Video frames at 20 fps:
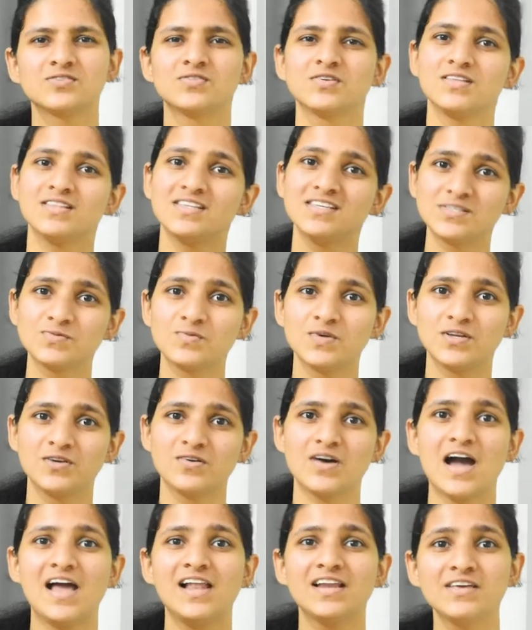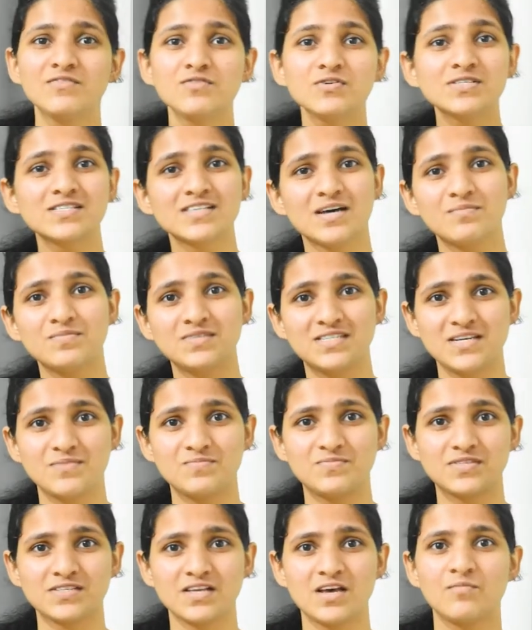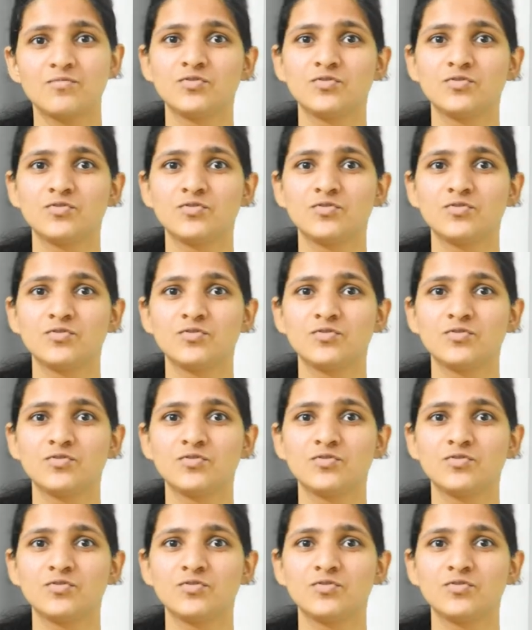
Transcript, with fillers: So in this video, I will give you some tips